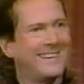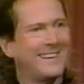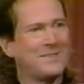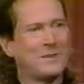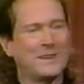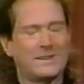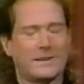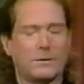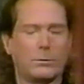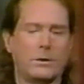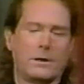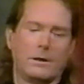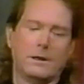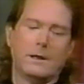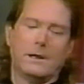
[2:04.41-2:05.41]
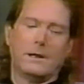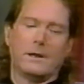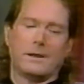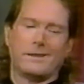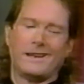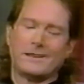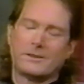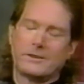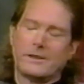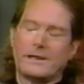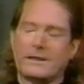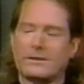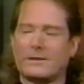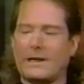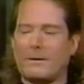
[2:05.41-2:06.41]
And we said, well, that's good,
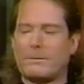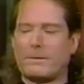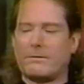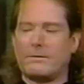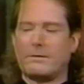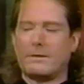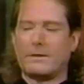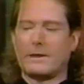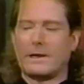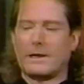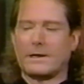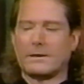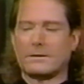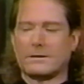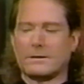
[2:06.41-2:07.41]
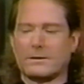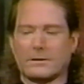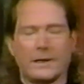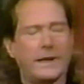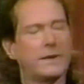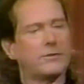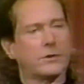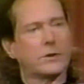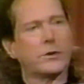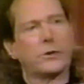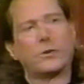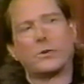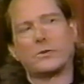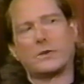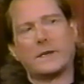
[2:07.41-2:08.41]
except that it's a slang for
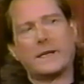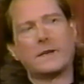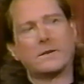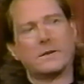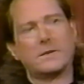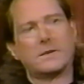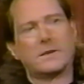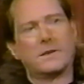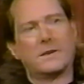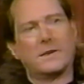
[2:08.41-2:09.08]
girls in England.